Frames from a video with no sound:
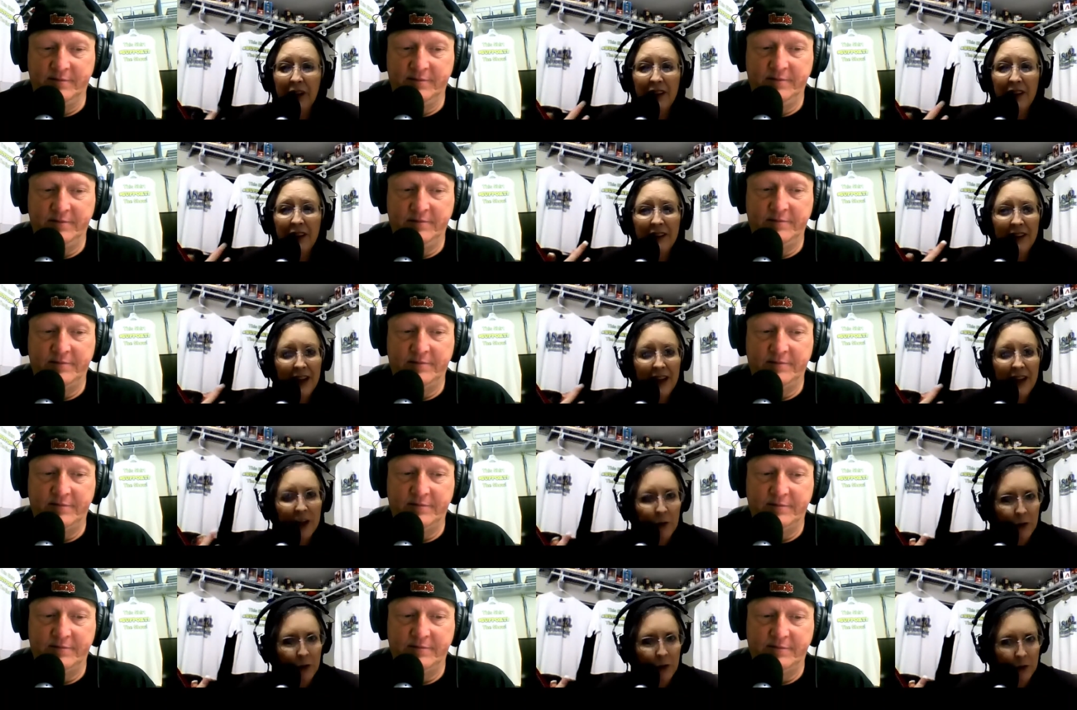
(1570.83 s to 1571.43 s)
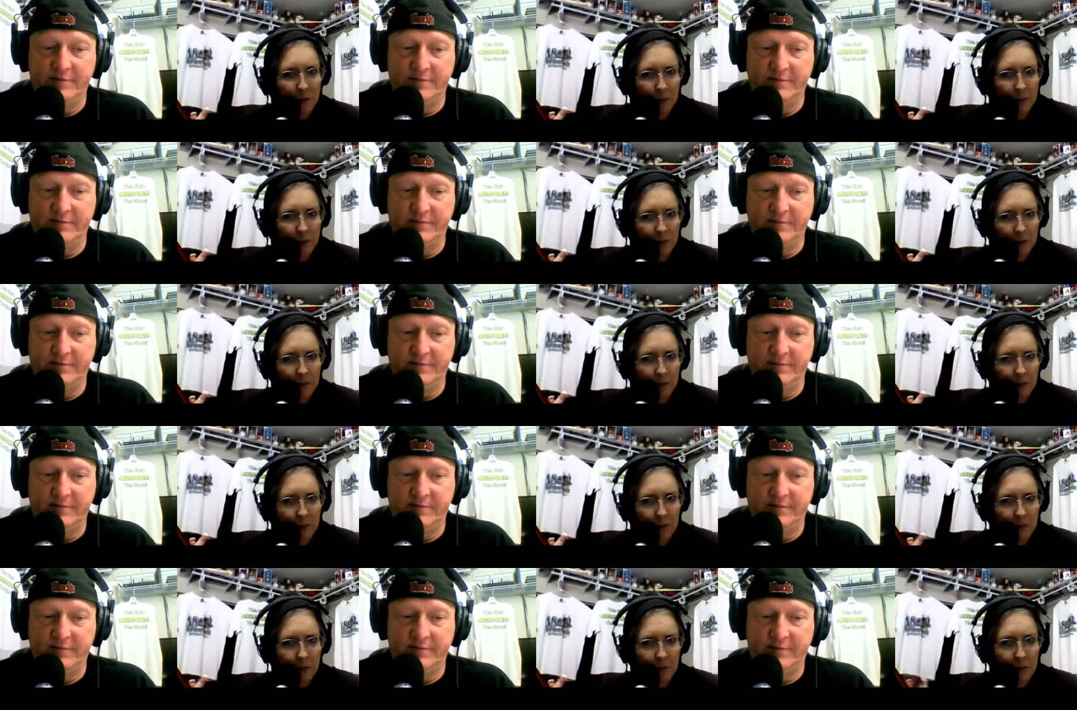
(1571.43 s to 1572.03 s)
Speaker 1: like with
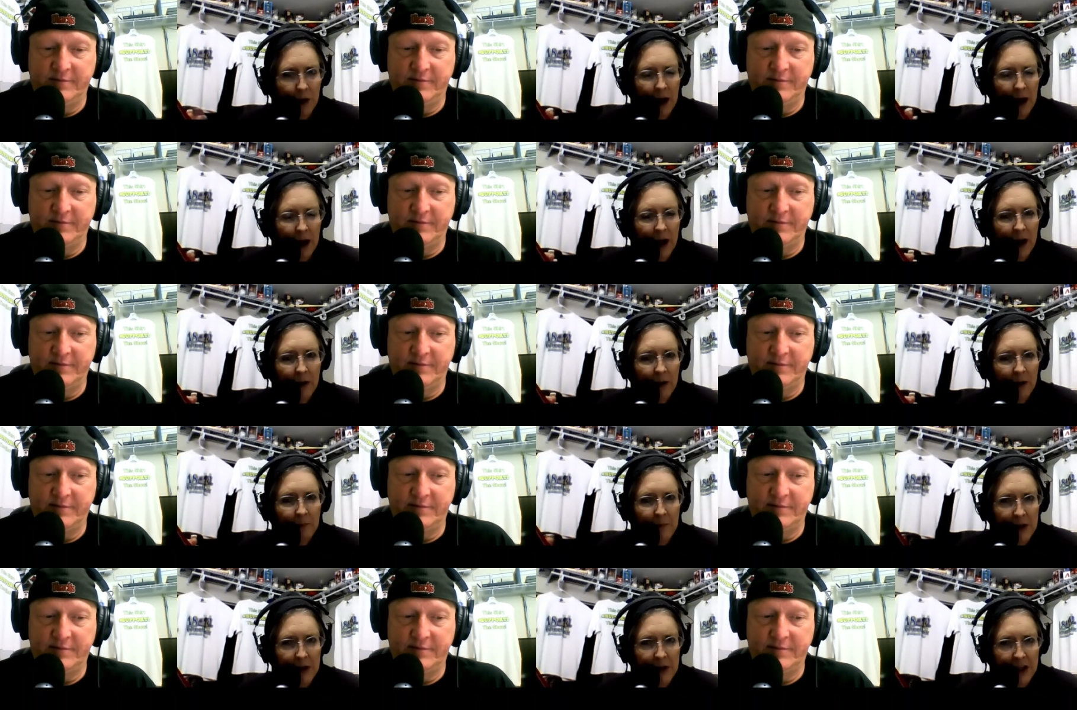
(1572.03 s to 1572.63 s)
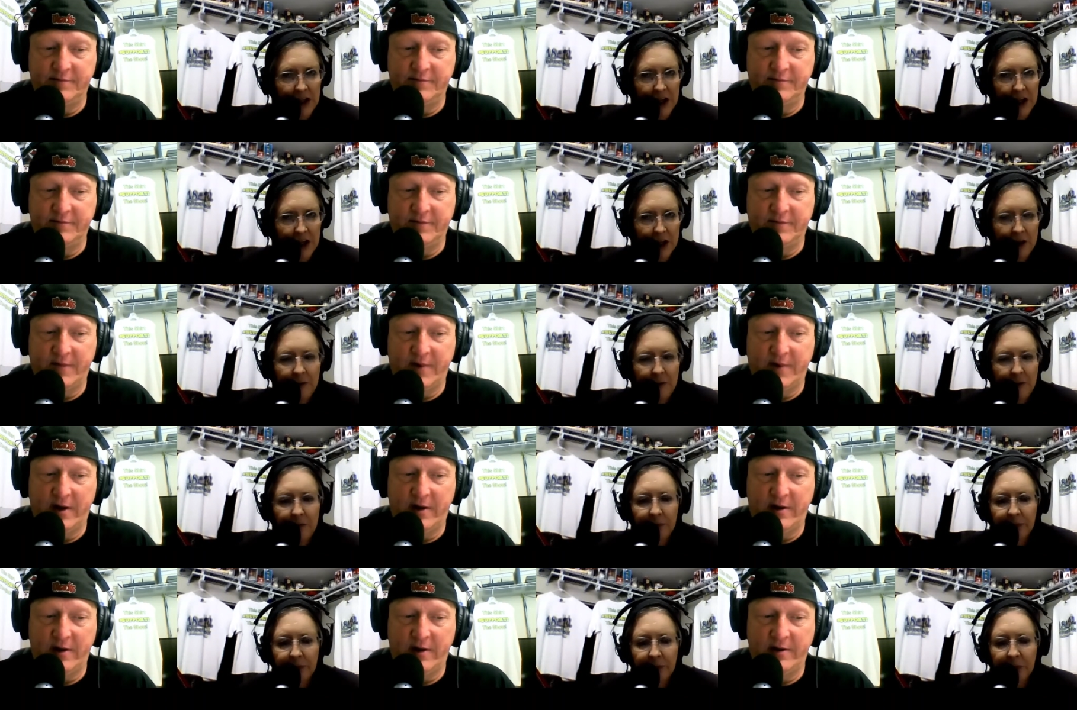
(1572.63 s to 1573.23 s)
uh, media
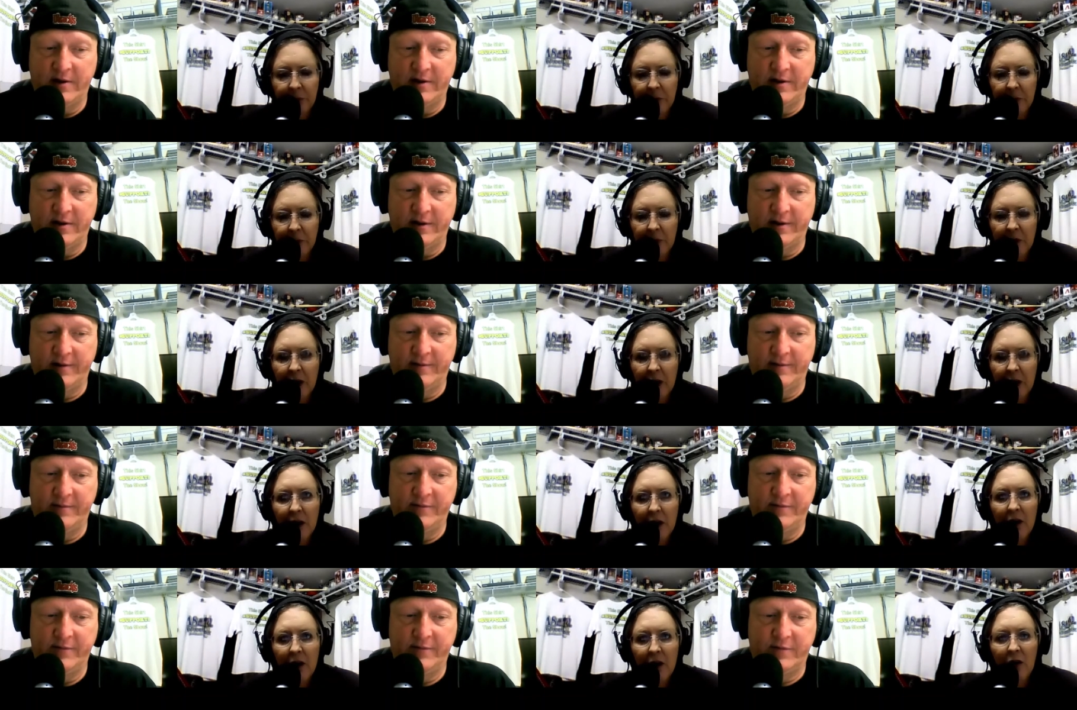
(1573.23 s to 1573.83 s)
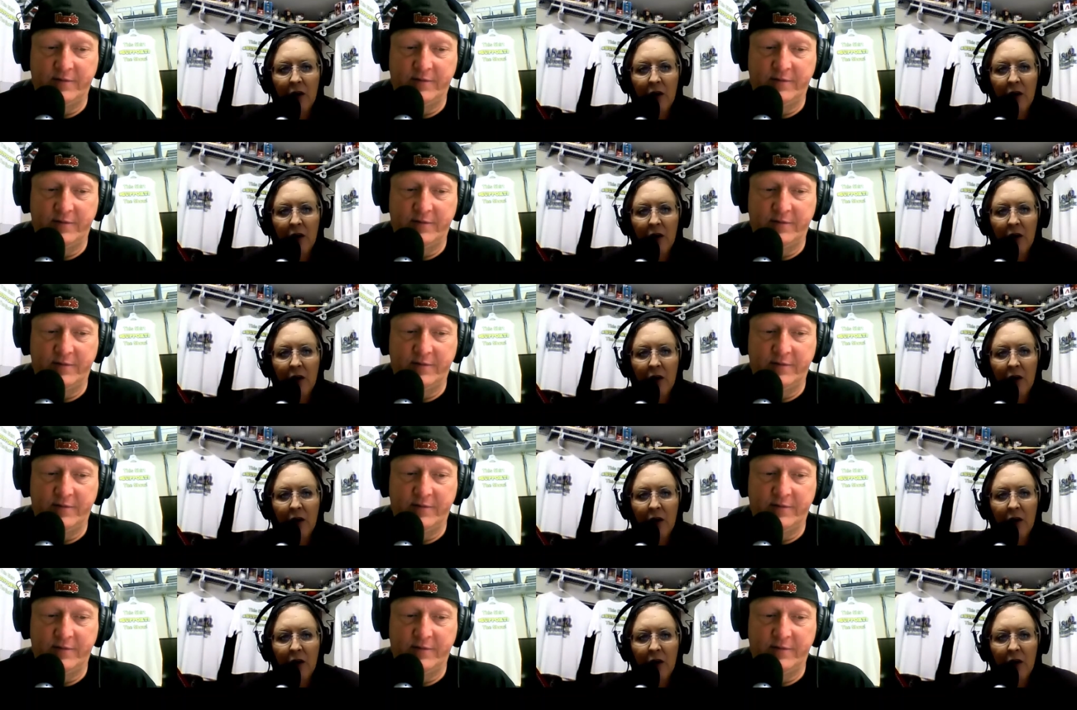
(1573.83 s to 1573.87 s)
yep.